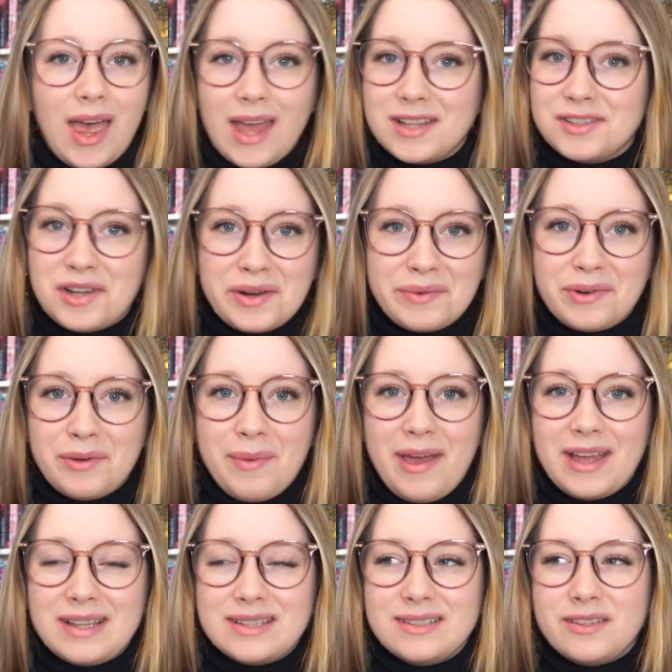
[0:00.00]
it's not a
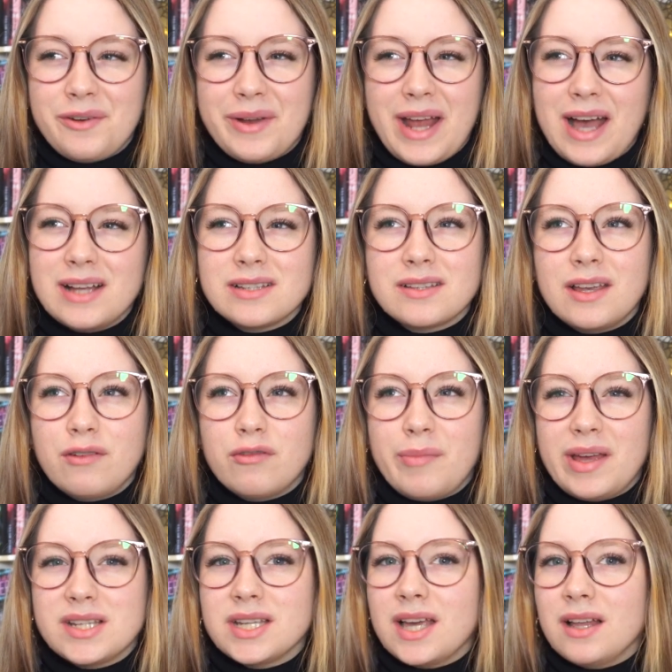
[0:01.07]
romance, though it has like
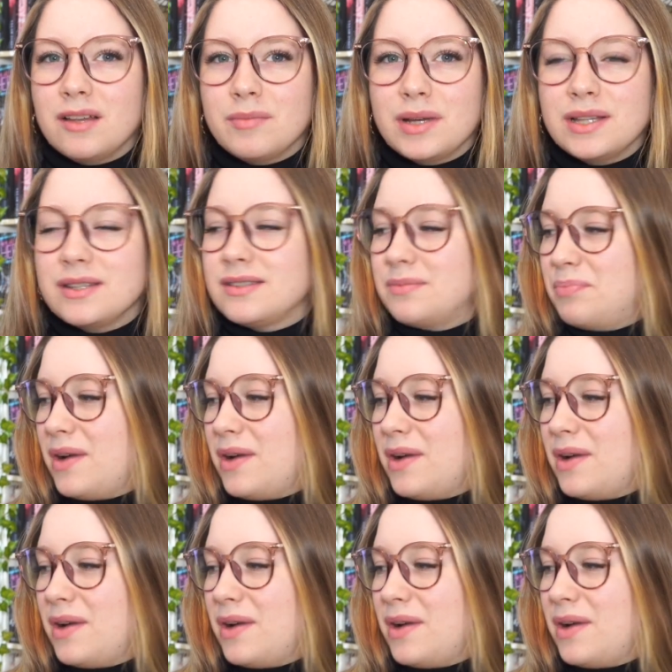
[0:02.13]
romantic elements.